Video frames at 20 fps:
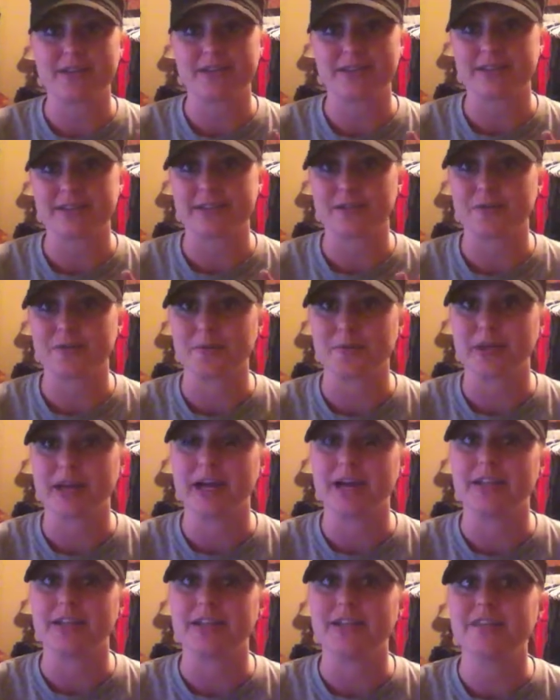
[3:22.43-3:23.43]
It's not normally
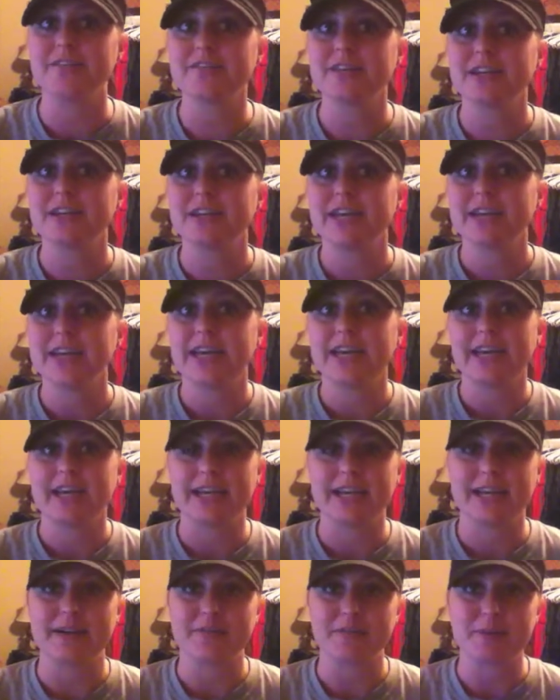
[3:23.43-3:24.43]
how I live,
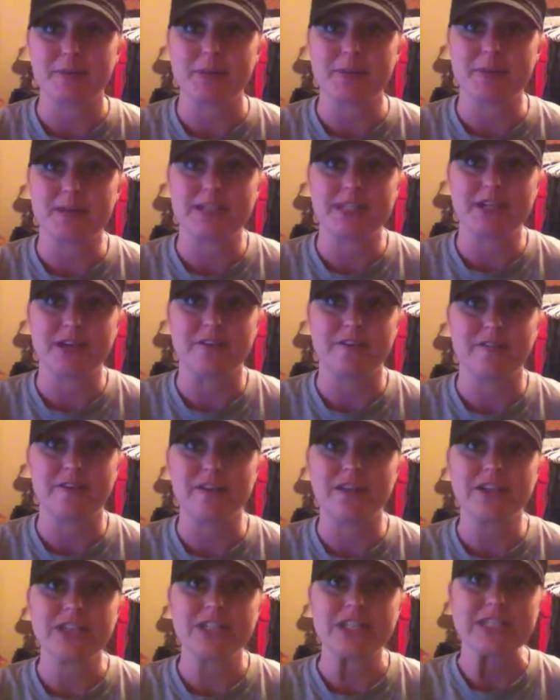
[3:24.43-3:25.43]
and I never put myself
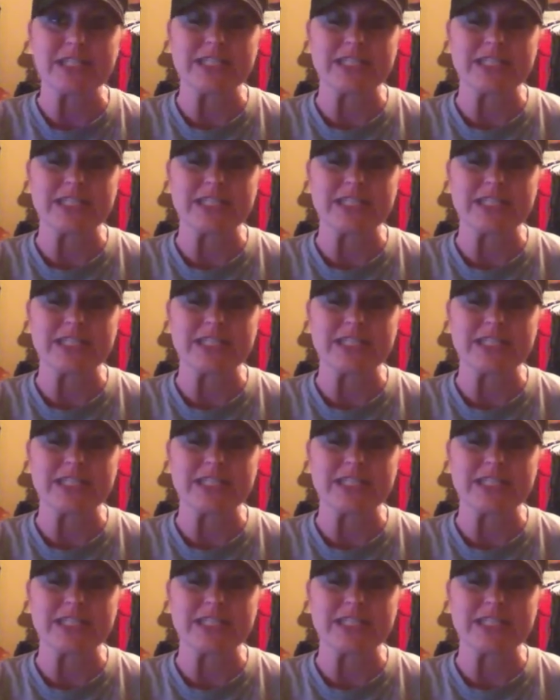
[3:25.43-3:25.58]
first.